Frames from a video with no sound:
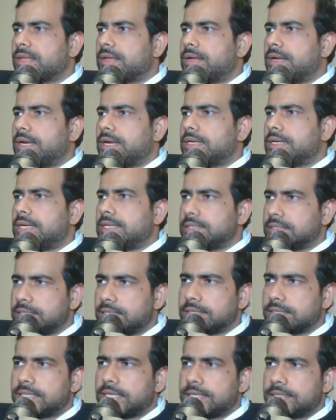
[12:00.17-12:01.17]
And other
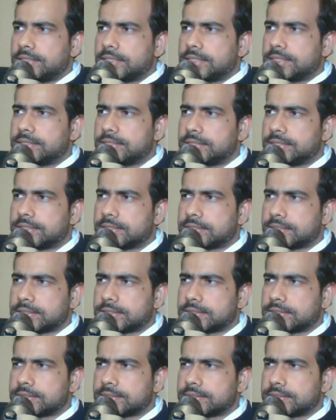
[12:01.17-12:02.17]
than that,
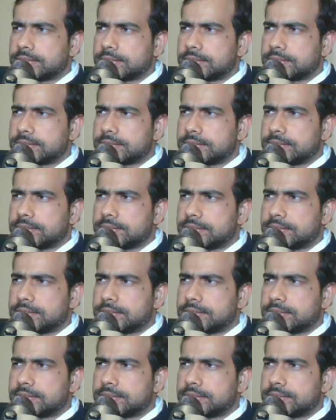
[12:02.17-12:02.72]
uh,